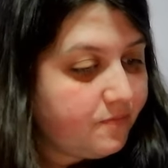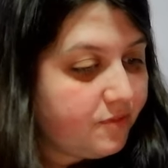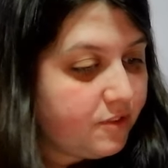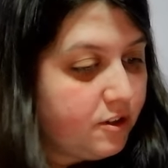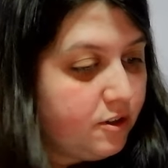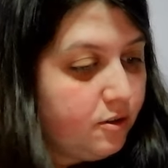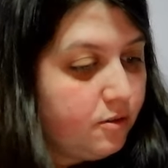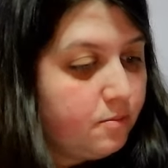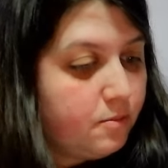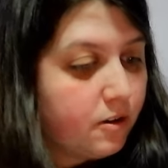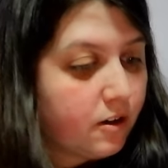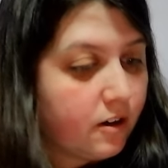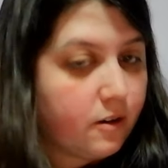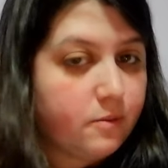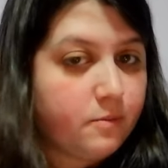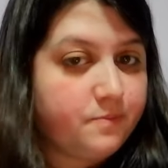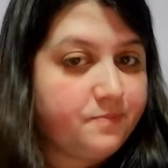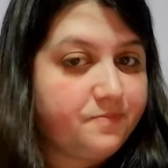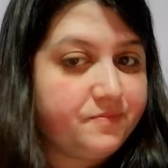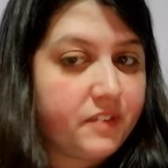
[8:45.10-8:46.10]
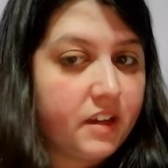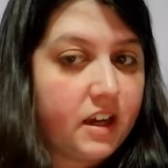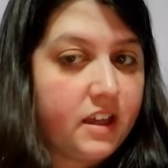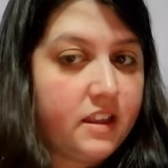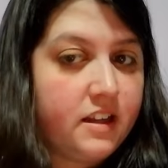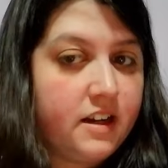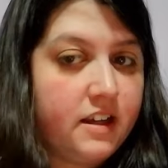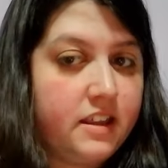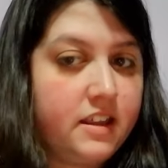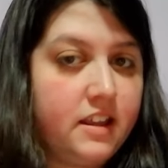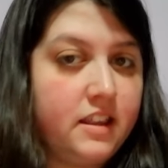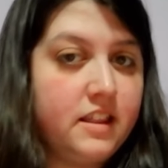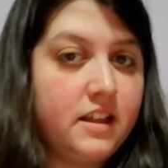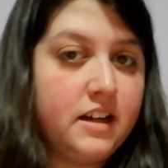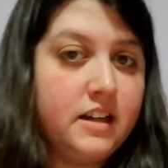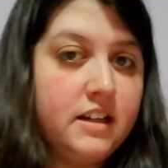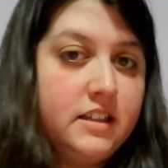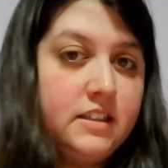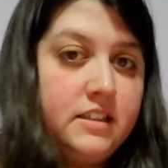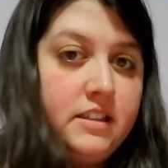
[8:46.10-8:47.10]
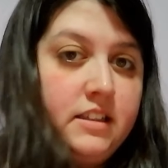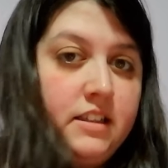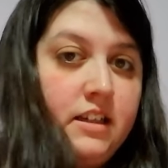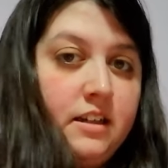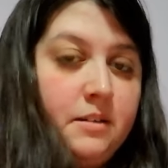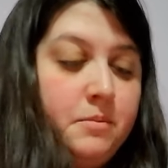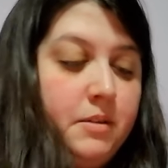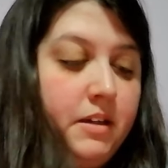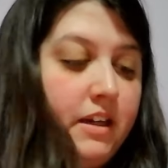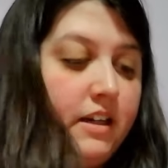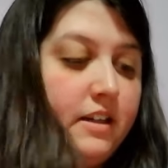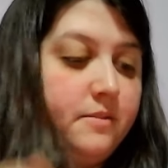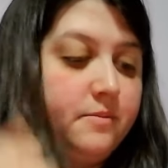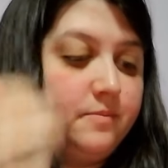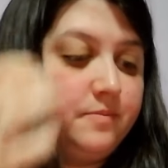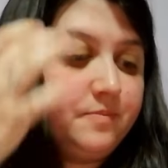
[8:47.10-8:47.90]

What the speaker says: 2 more. And then I think that is going to be it.